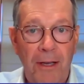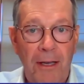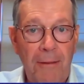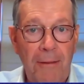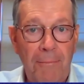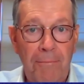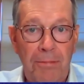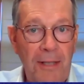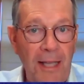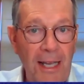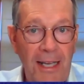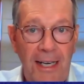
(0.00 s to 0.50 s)

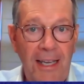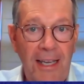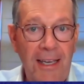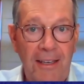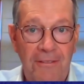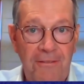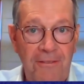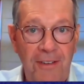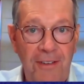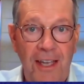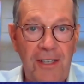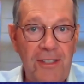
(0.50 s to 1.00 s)
Completely
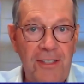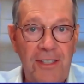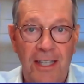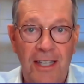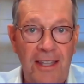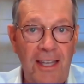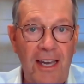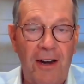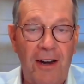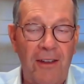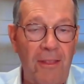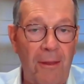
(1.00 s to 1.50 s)
convinced
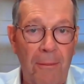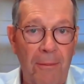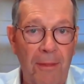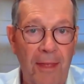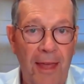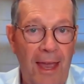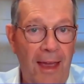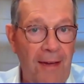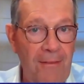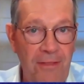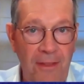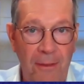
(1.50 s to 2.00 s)
that
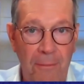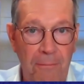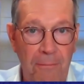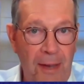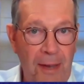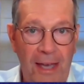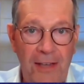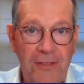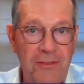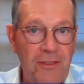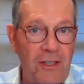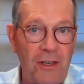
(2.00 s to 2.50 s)
they have the
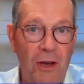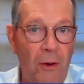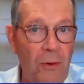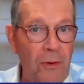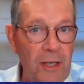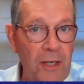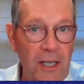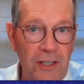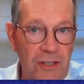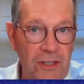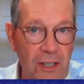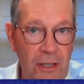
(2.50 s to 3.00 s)
best and
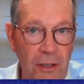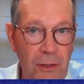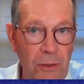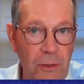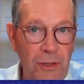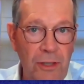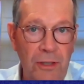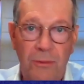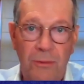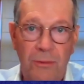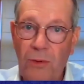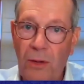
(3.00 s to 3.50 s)
only
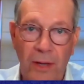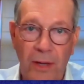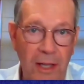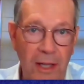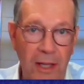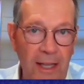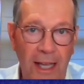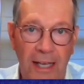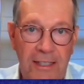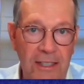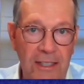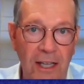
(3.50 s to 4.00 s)
solution. Well,
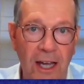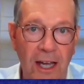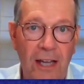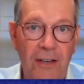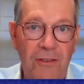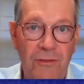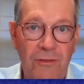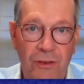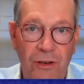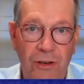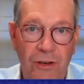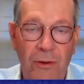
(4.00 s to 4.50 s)
that's
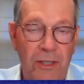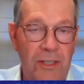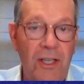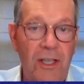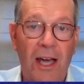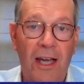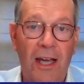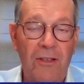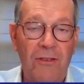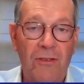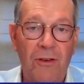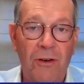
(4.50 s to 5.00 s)
not true. It's
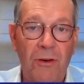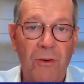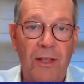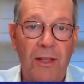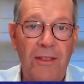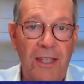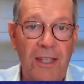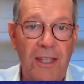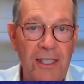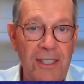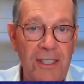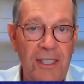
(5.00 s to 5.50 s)
not true
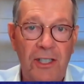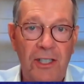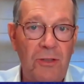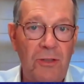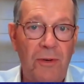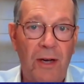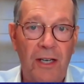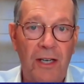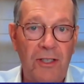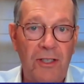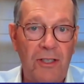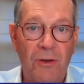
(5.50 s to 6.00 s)
in this
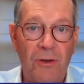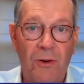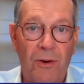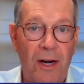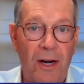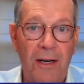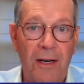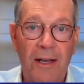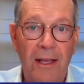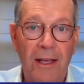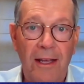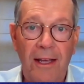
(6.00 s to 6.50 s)
situation
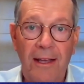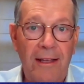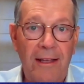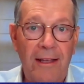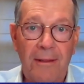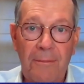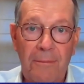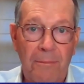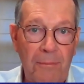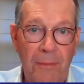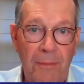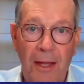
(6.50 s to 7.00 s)
or in
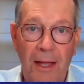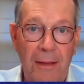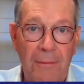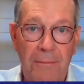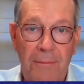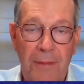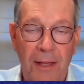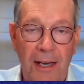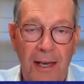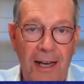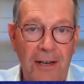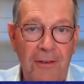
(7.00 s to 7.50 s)

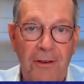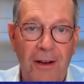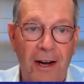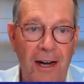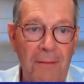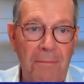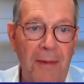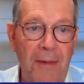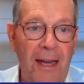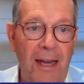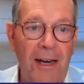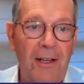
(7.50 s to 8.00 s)

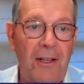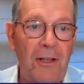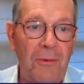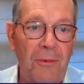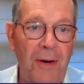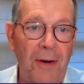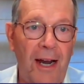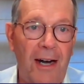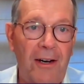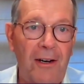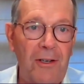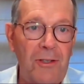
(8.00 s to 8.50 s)
electronic medical
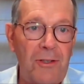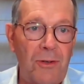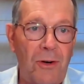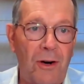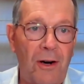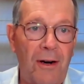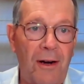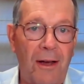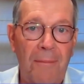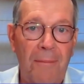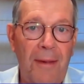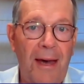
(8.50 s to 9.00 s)
records
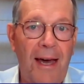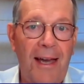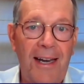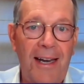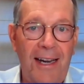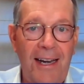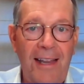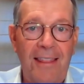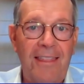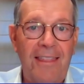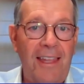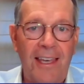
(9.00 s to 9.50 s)
or about
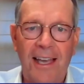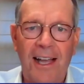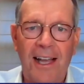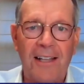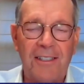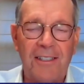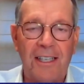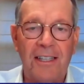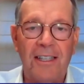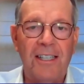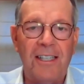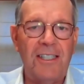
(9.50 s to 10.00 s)
anything
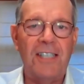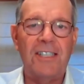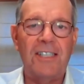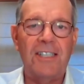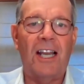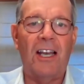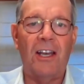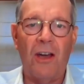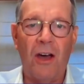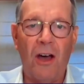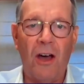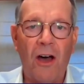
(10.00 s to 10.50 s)
else. And this is
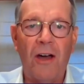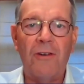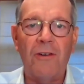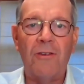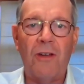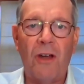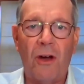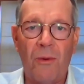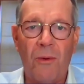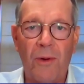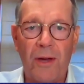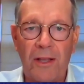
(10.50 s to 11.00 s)
an
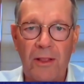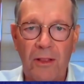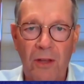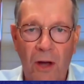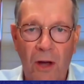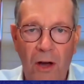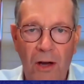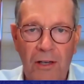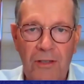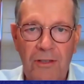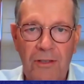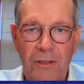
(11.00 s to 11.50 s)
ongoing
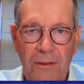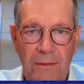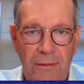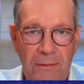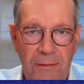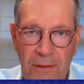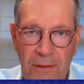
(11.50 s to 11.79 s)
long